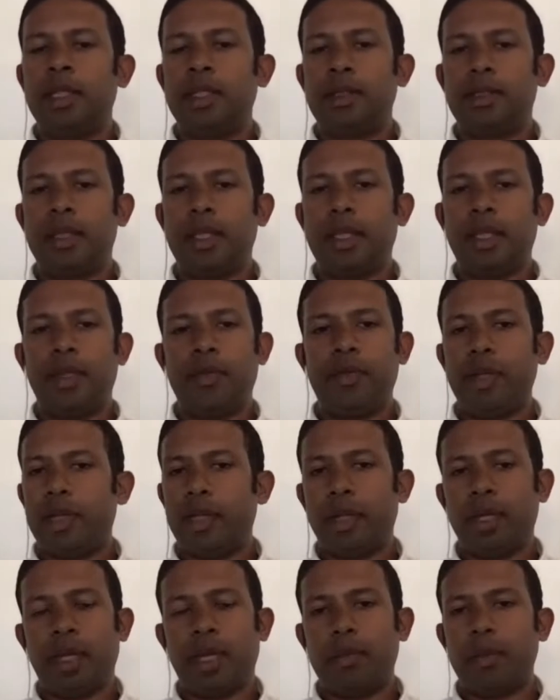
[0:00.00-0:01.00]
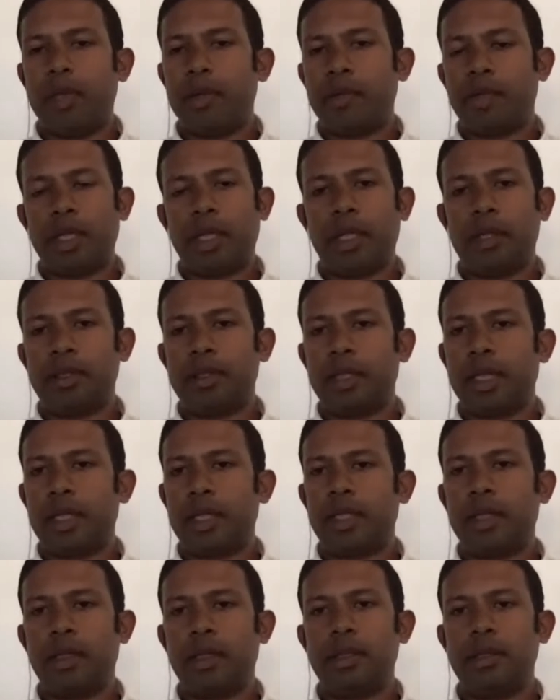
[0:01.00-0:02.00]
Significant number of
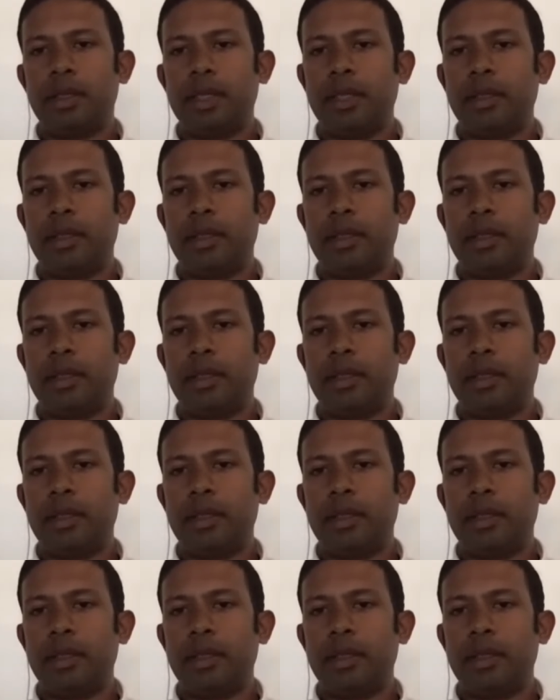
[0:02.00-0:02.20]
transactions,